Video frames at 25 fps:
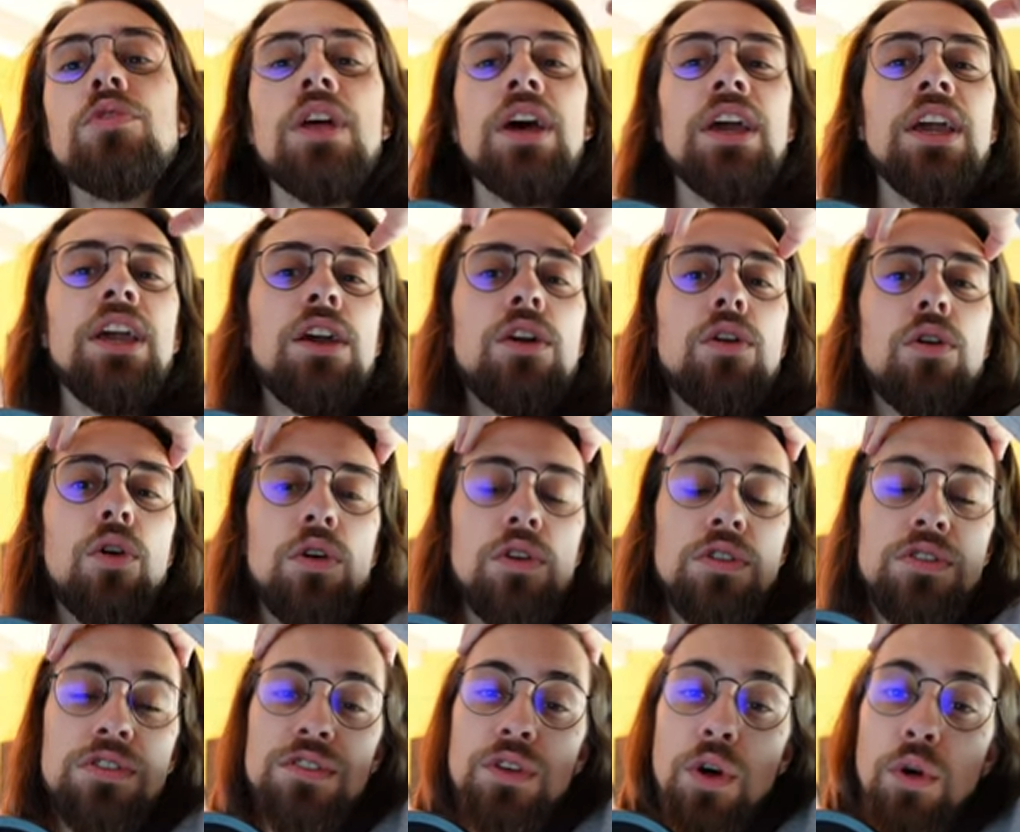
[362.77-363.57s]
the E
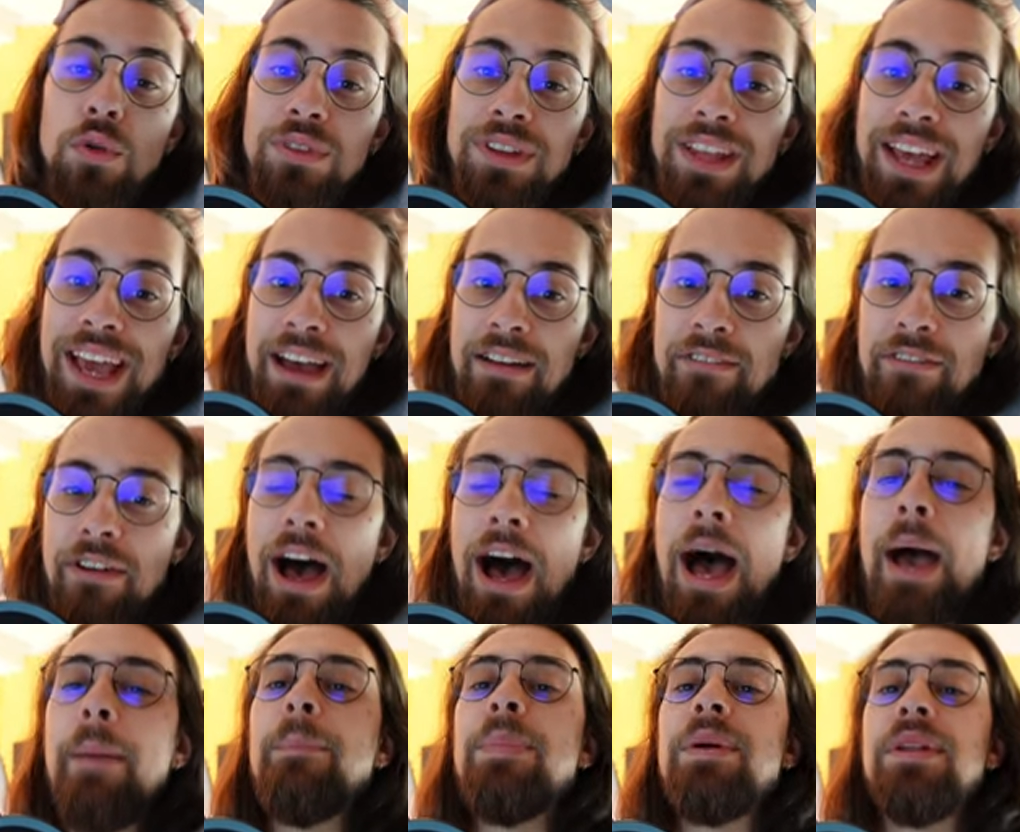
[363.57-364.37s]
cores don't have
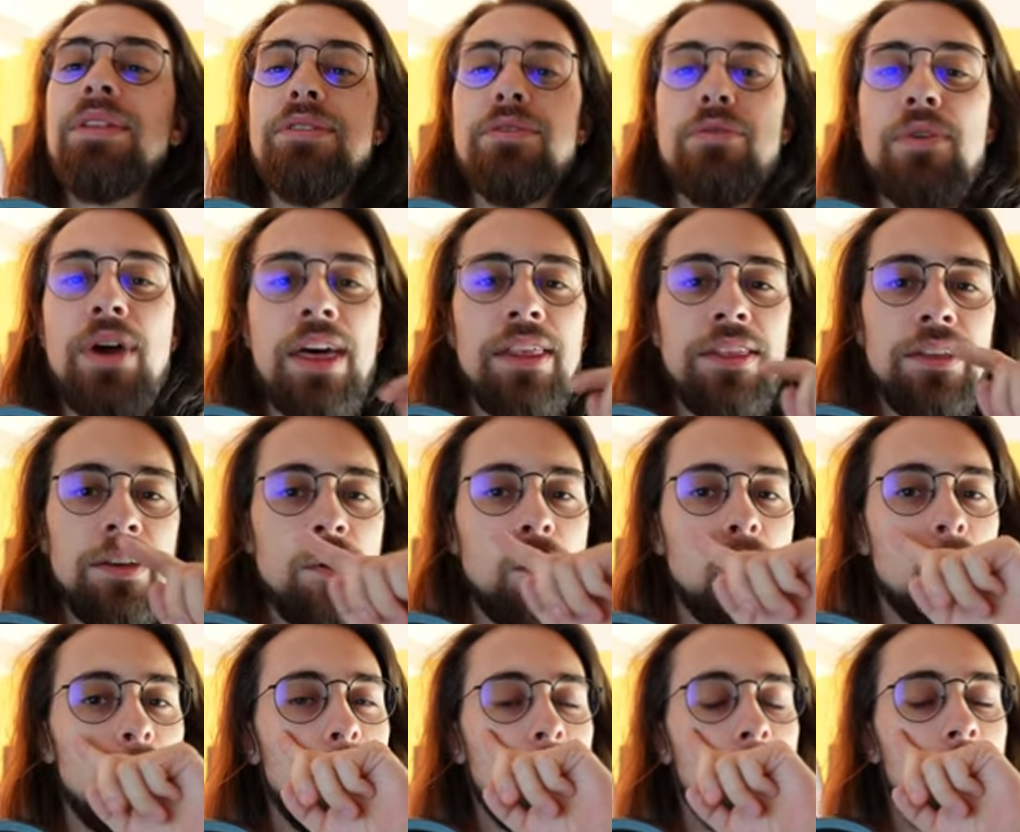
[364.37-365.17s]

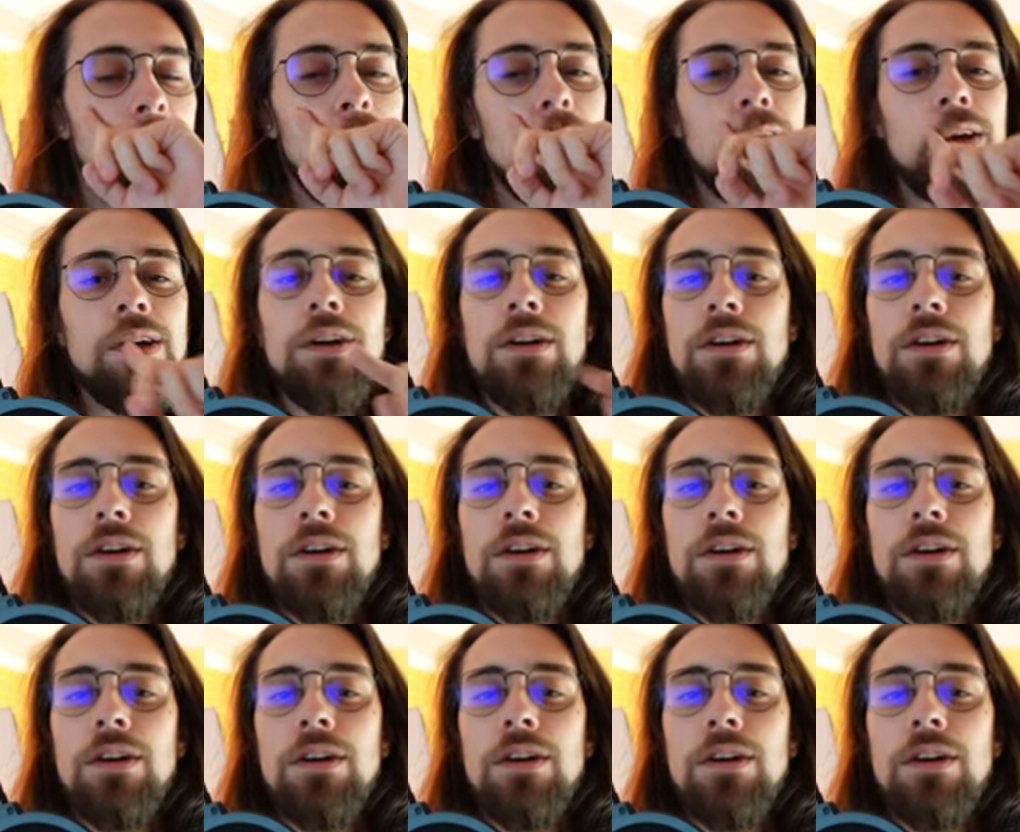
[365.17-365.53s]
hyper-threading, okay?